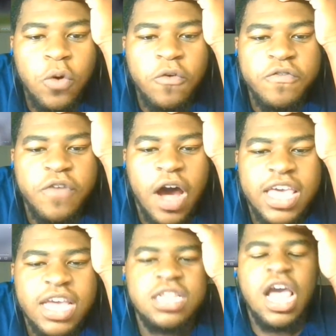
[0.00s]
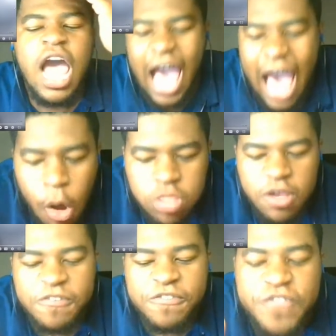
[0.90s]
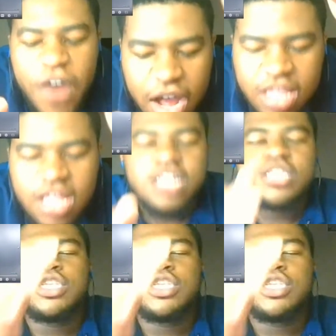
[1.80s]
fucking... How the fuck did you...